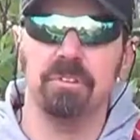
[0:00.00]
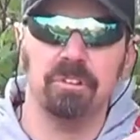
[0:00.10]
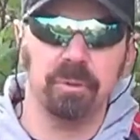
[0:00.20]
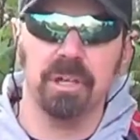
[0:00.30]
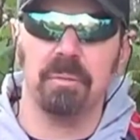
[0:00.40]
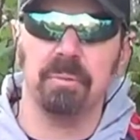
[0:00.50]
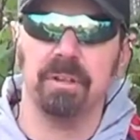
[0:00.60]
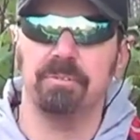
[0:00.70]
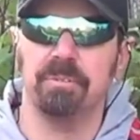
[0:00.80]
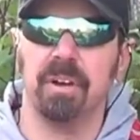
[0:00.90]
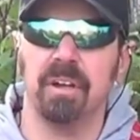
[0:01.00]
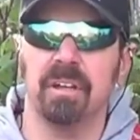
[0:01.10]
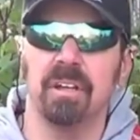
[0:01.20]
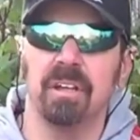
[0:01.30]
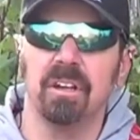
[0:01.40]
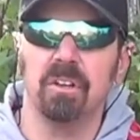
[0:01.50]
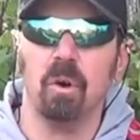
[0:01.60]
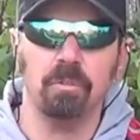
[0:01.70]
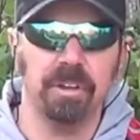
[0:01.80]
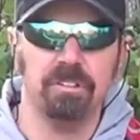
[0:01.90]
and do a couple of
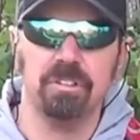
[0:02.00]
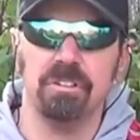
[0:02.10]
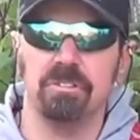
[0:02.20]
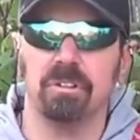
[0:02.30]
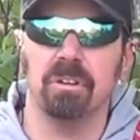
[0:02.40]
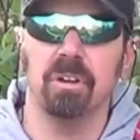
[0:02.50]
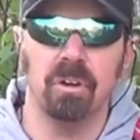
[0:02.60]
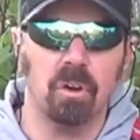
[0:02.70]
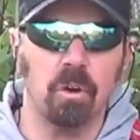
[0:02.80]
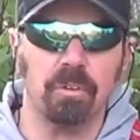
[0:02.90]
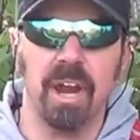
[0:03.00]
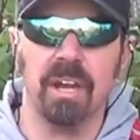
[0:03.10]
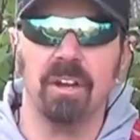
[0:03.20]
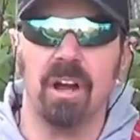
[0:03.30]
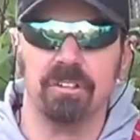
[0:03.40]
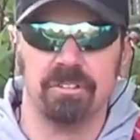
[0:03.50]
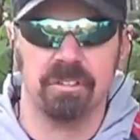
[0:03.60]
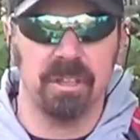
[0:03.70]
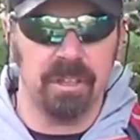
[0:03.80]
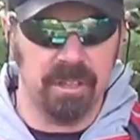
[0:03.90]
clove hitches or overhand knots.
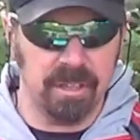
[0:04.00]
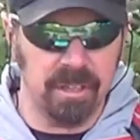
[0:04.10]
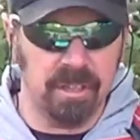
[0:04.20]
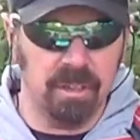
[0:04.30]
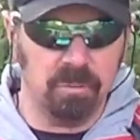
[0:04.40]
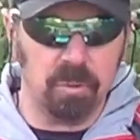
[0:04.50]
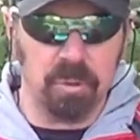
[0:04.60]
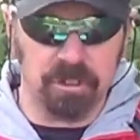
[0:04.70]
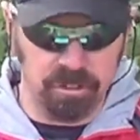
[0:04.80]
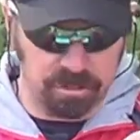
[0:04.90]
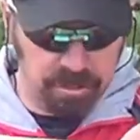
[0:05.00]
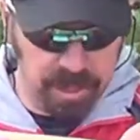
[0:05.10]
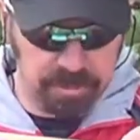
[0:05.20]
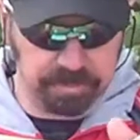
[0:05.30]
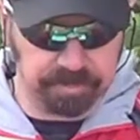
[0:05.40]
Will work just great.